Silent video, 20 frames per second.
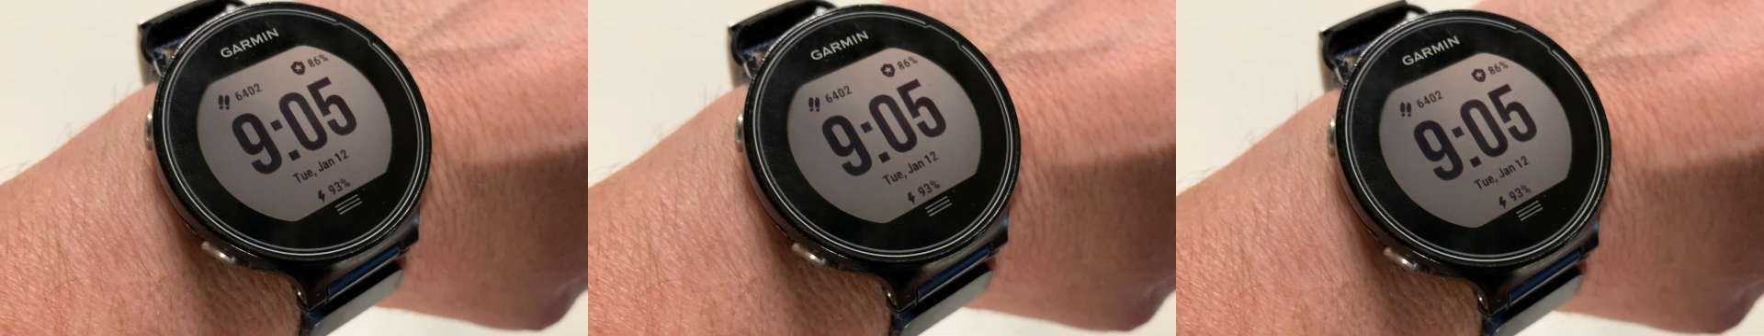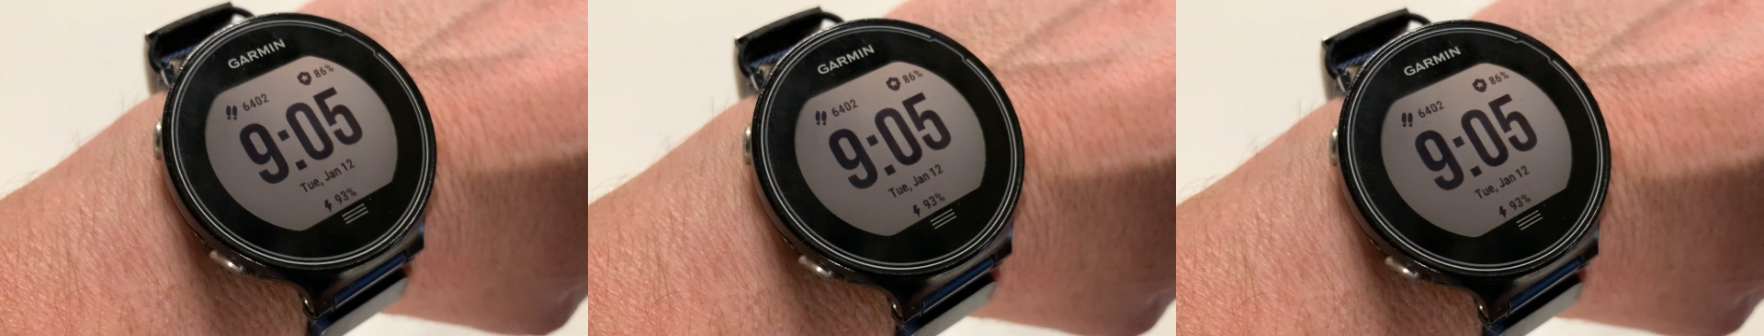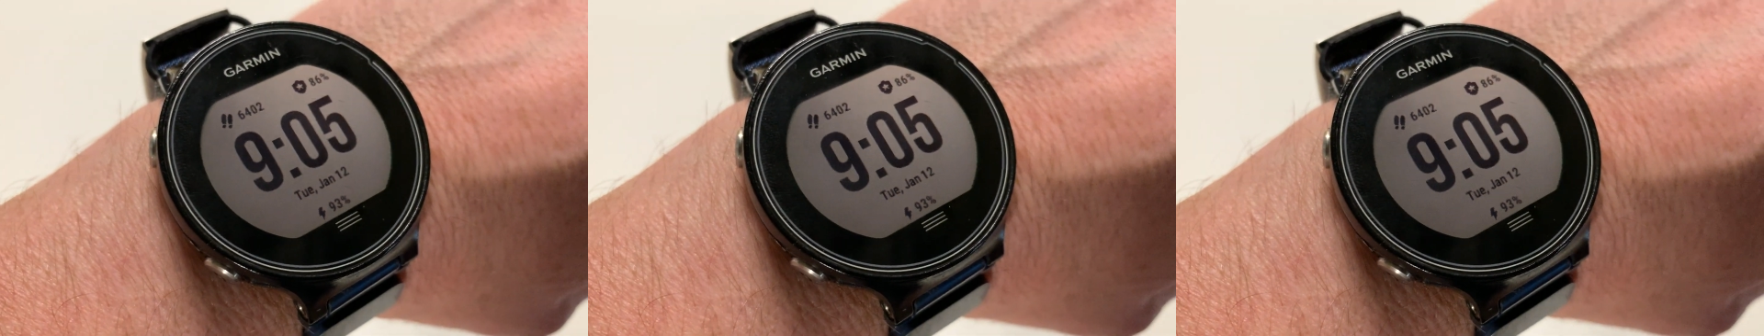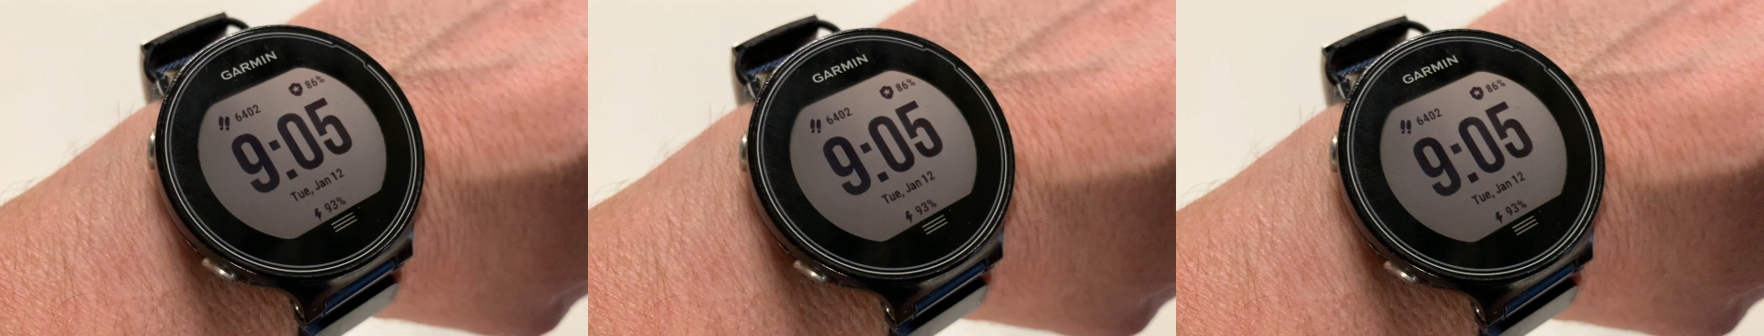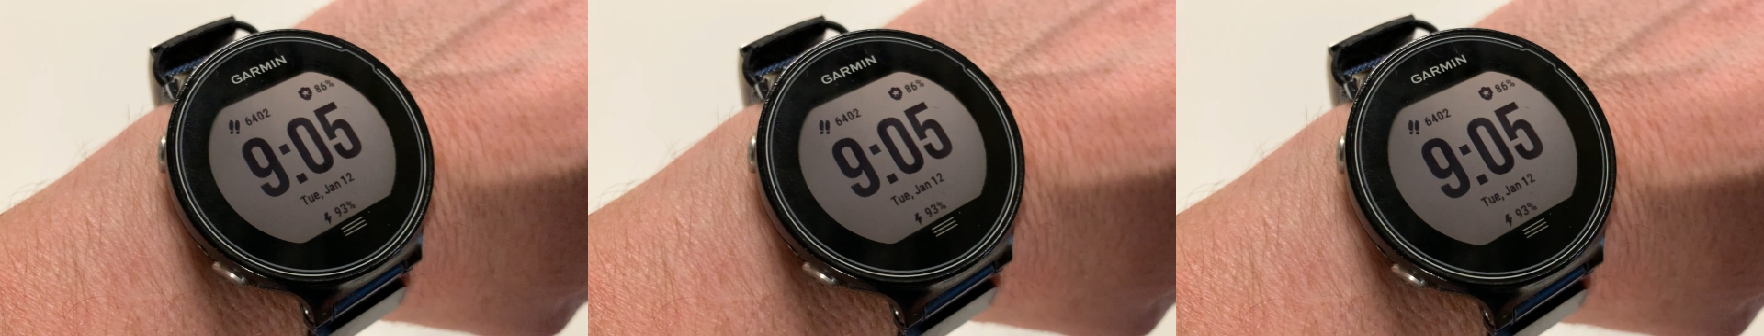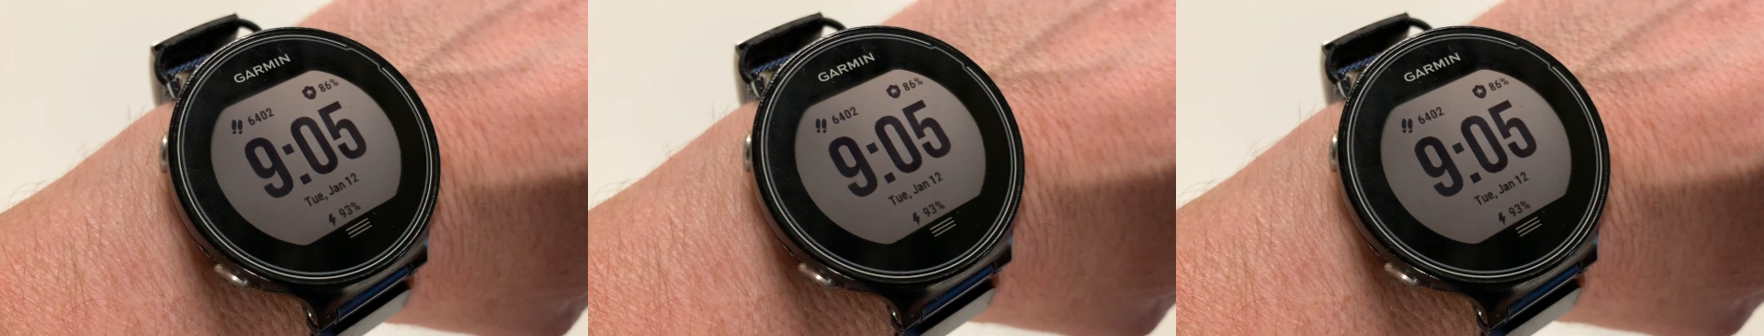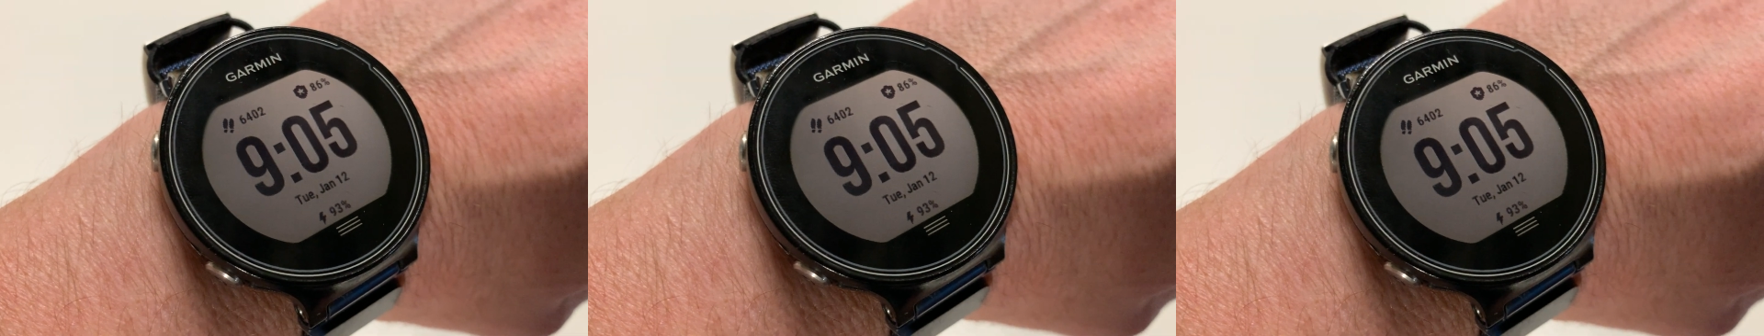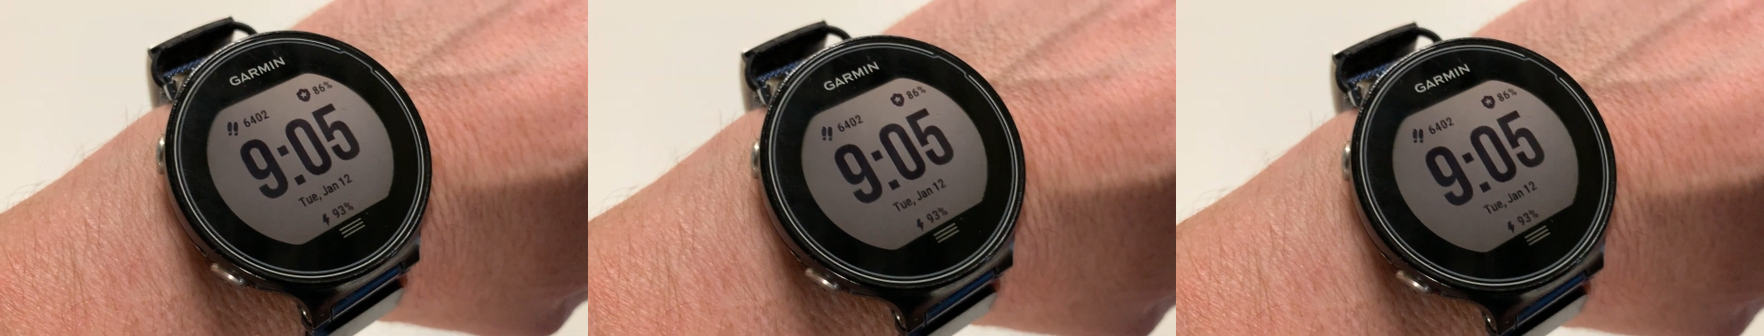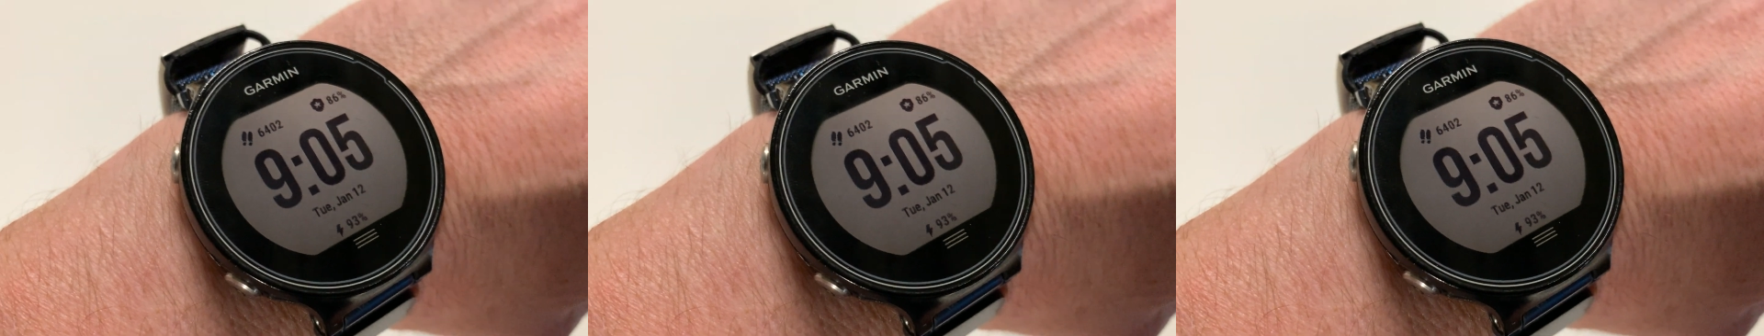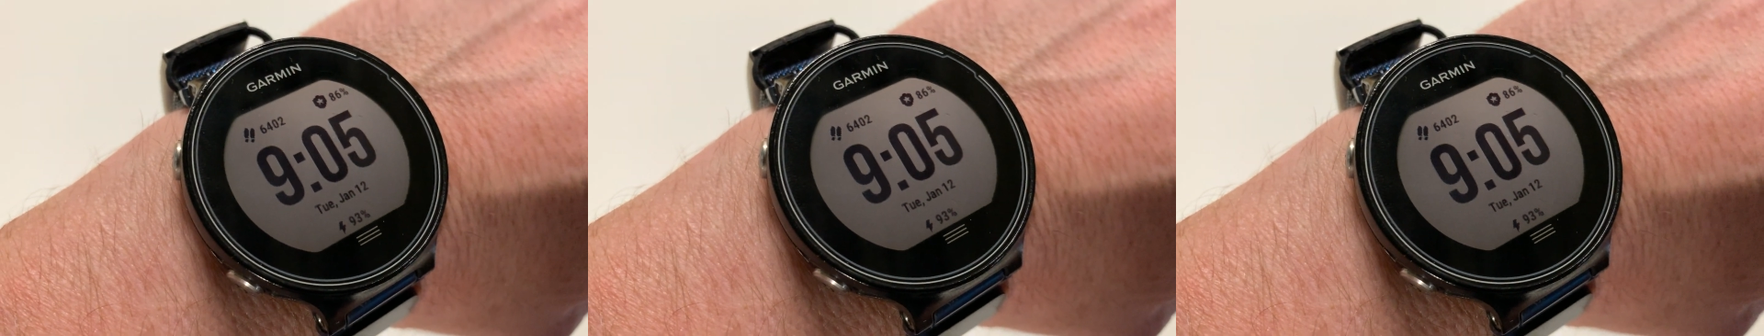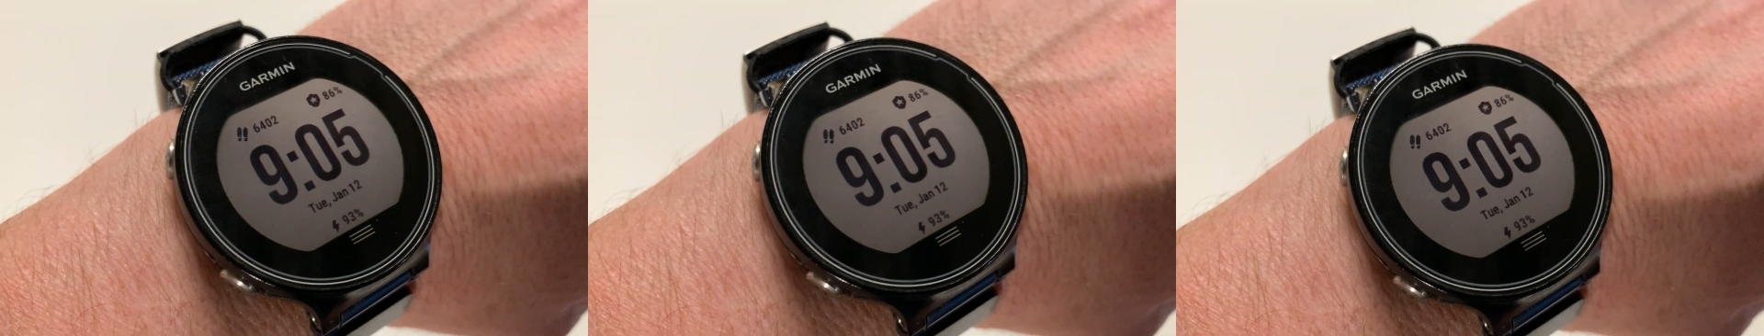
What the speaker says: 98%.